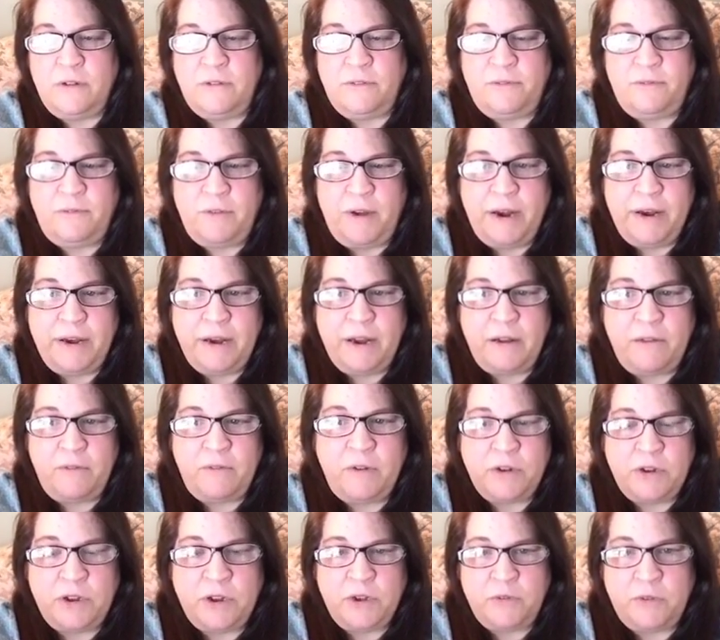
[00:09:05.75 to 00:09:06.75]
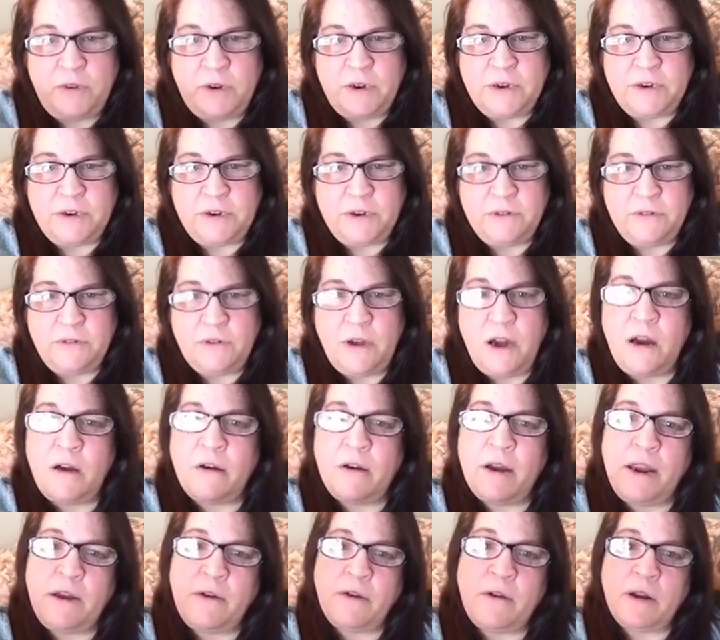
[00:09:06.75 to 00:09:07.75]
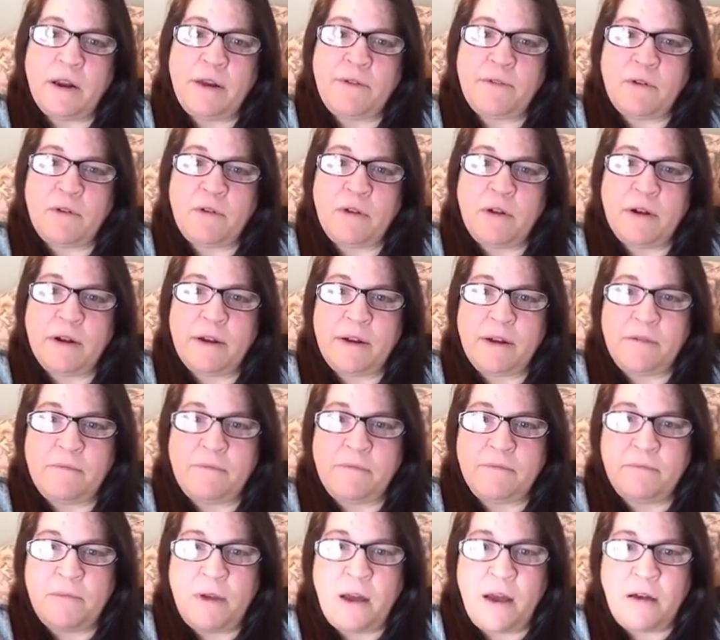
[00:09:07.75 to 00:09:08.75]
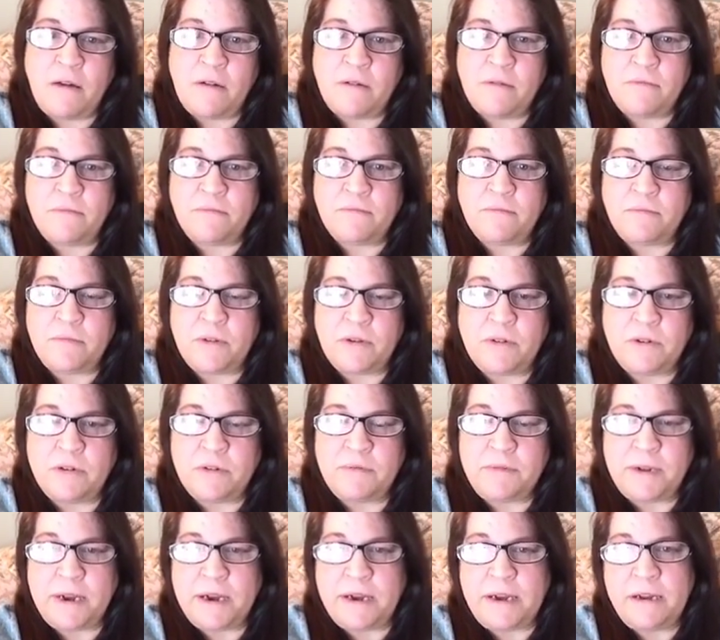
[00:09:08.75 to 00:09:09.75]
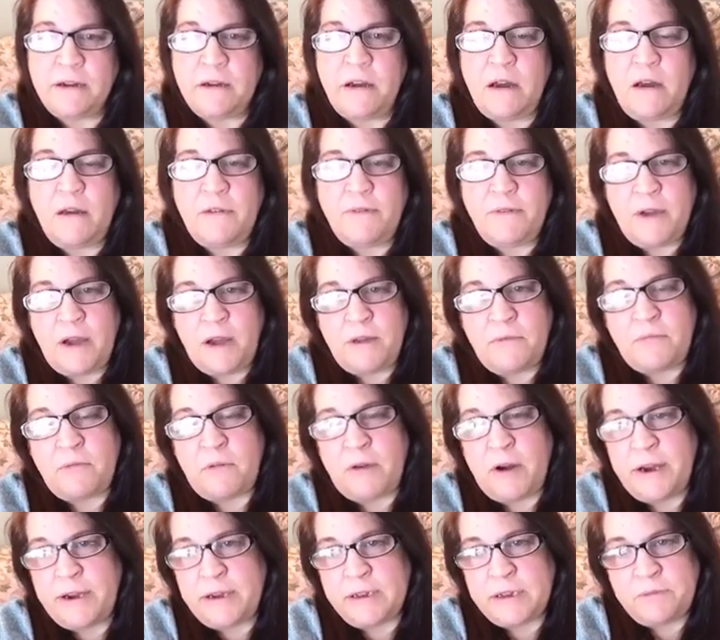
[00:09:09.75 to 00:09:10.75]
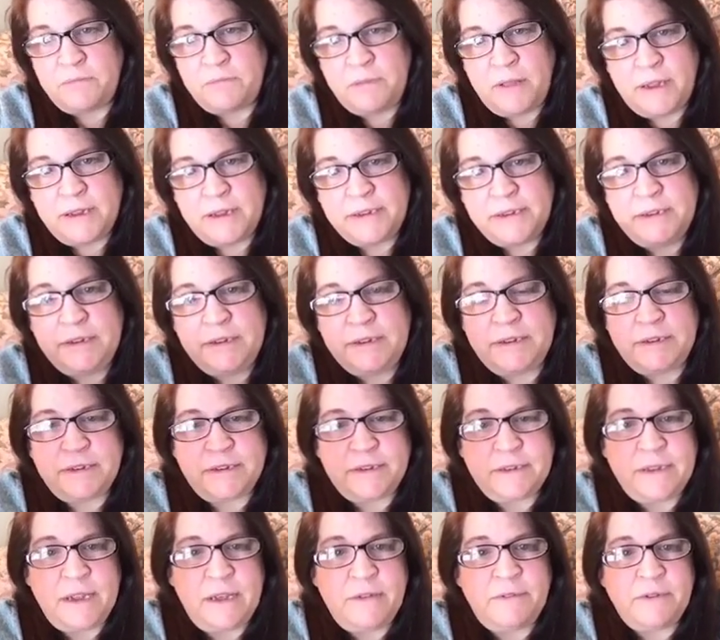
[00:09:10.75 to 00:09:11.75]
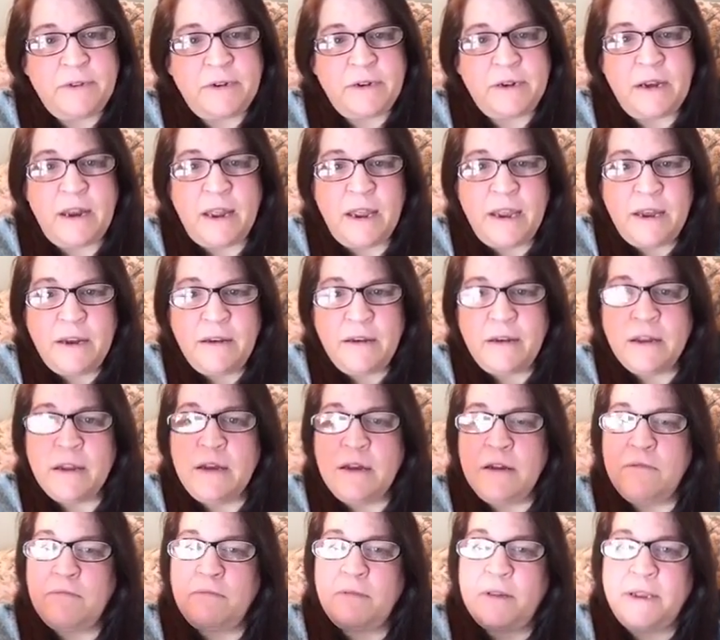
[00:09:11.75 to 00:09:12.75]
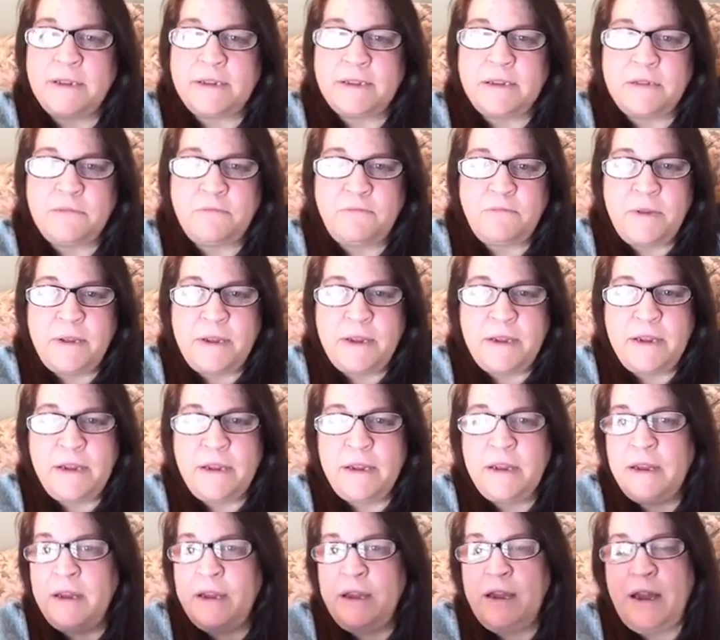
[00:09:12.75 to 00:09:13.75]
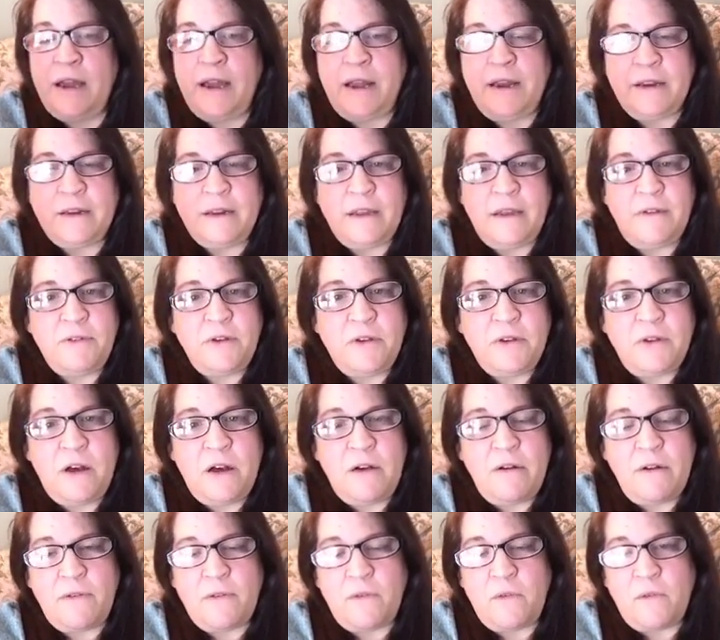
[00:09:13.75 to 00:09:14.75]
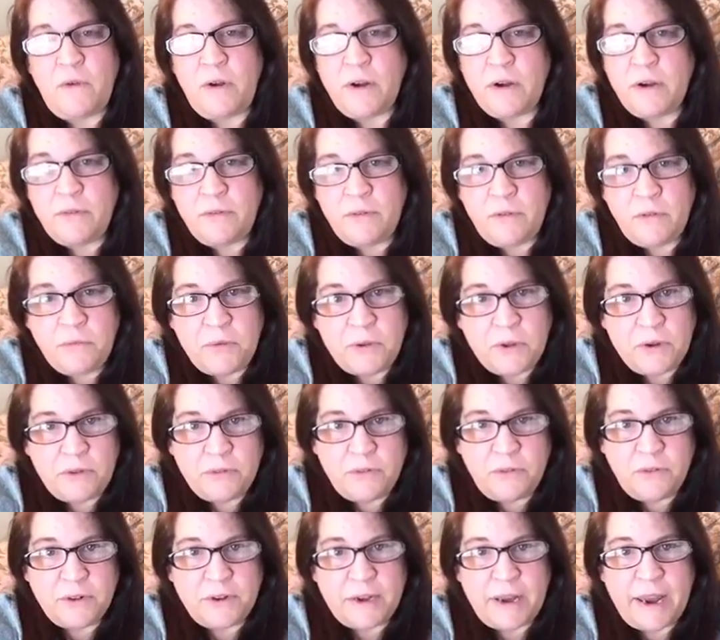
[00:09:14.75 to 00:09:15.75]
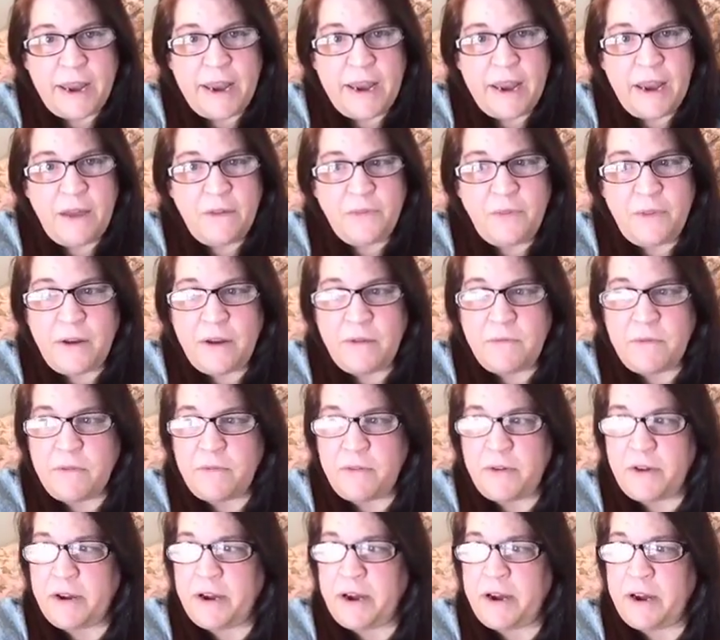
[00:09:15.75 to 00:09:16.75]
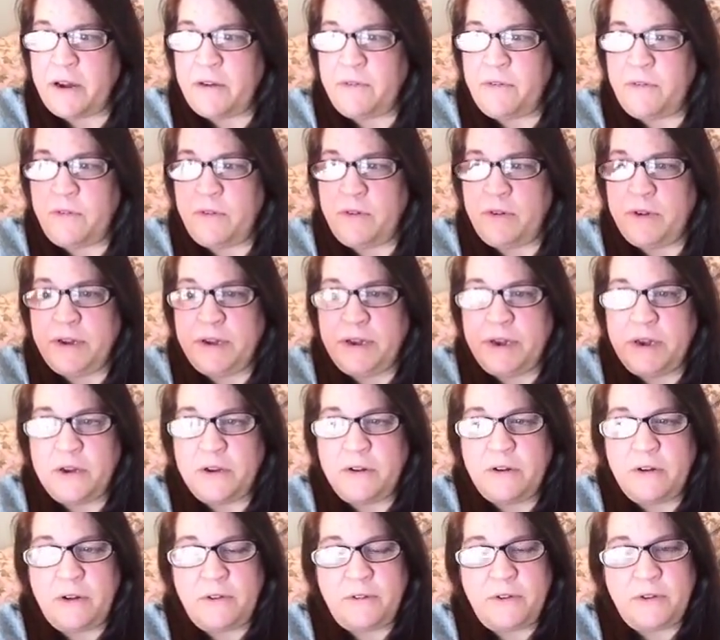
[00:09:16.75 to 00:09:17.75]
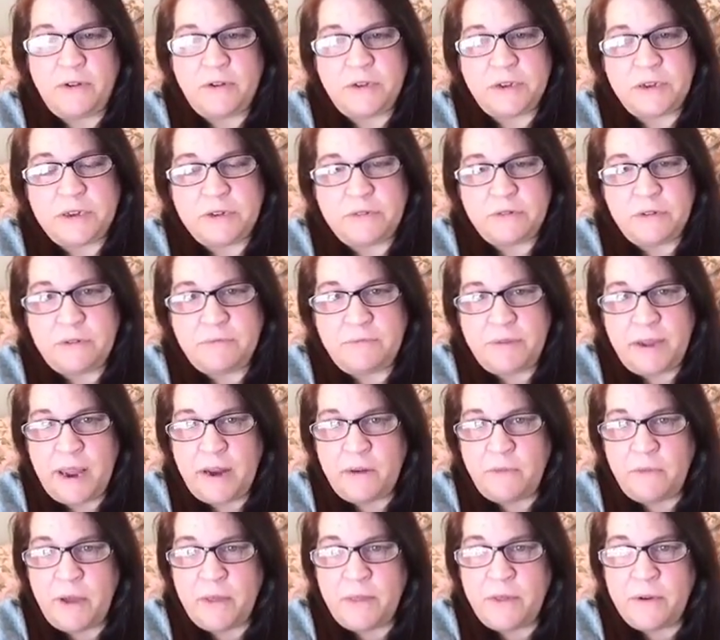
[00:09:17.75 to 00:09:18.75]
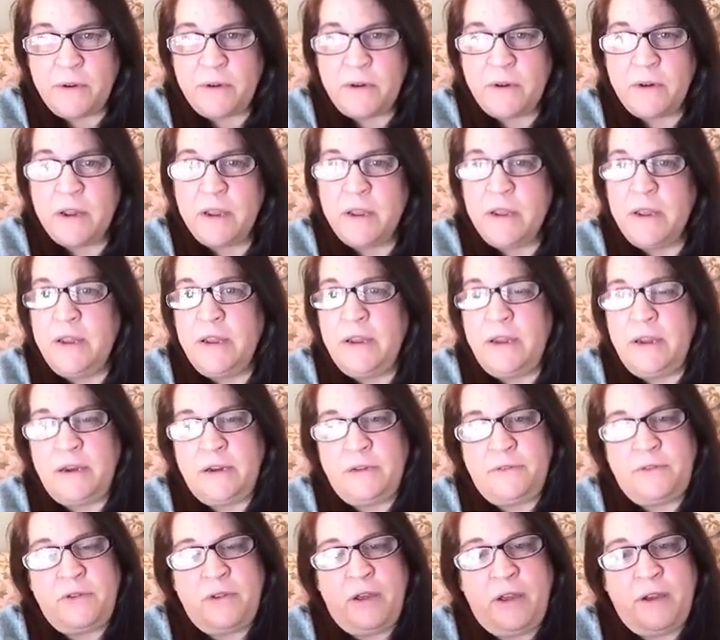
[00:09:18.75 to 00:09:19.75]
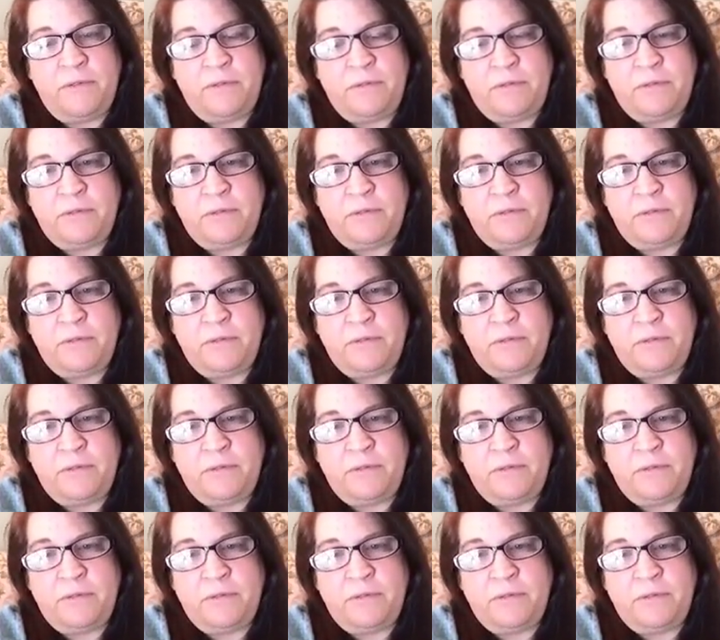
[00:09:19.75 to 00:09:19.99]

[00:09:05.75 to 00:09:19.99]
find out what you want to do. All right, well, everyone, I'm going to be getting off. Brightest blessings, love and light. Blessed be. I love you all. Have a wonderful, beautiful day out there. Be very careful if you're still in bad weather, and if you have